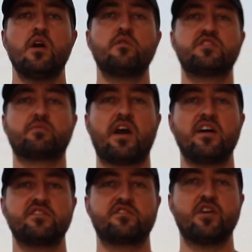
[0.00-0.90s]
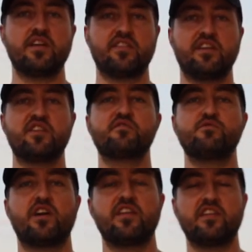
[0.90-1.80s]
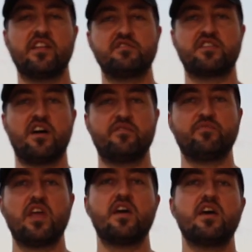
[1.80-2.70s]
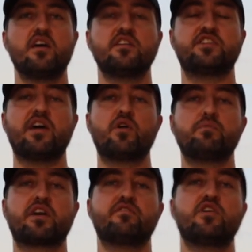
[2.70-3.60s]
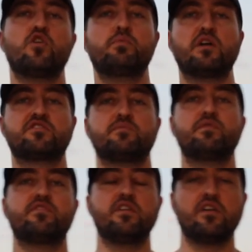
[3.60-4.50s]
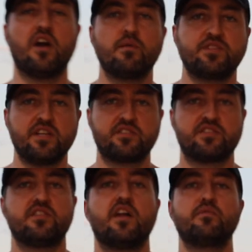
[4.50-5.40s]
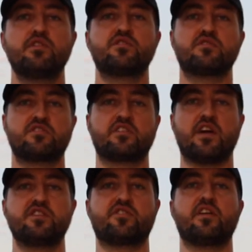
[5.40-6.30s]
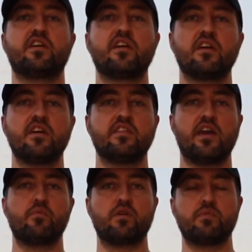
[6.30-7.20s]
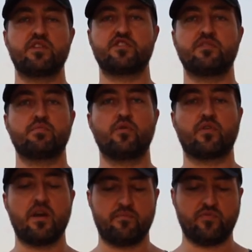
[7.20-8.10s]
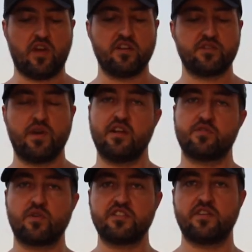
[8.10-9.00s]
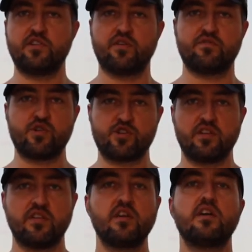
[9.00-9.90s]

What's up, guys? John Anthony here from John Anthony Lifestyle. Today I want to make a video about some of the updates on the results that guys are getting in the eight-week mentorship program. Okay, so we had a 27-year-old virgin.